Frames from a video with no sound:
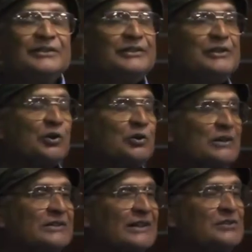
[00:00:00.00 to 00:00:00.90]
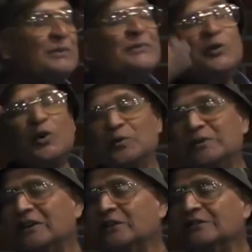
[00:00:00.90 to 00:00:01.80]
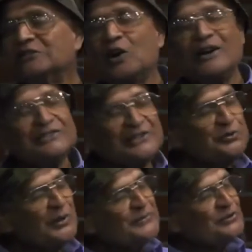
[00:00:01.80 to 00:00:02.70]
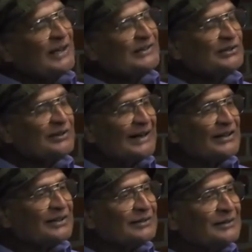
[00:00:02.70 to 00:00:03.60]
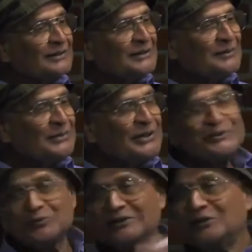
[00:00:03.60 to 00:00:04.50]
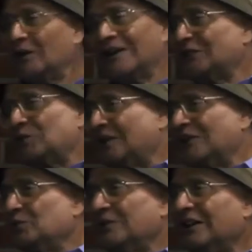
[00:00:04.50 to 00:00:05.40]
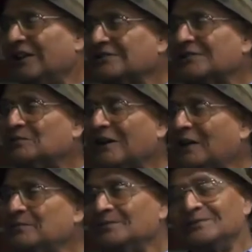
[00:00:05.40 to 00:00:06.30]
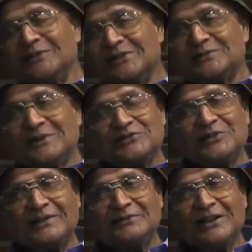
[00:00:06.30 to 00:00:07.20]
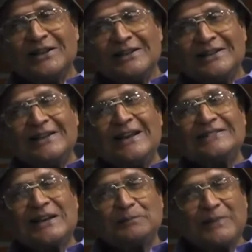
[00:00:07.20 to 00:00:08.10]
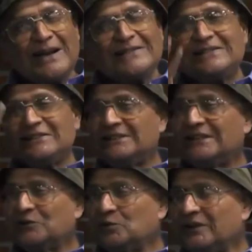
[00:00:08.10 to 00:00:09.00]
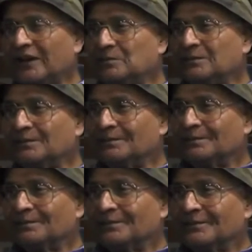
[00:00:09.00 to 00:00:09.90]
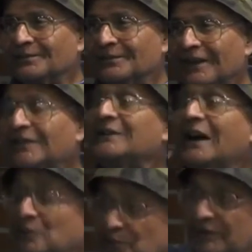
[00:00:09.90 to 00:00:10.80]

the neocortex. Before we are even conscious, we have started running because we know otherwise we cannot survive. It's an innate capacity that we have. And now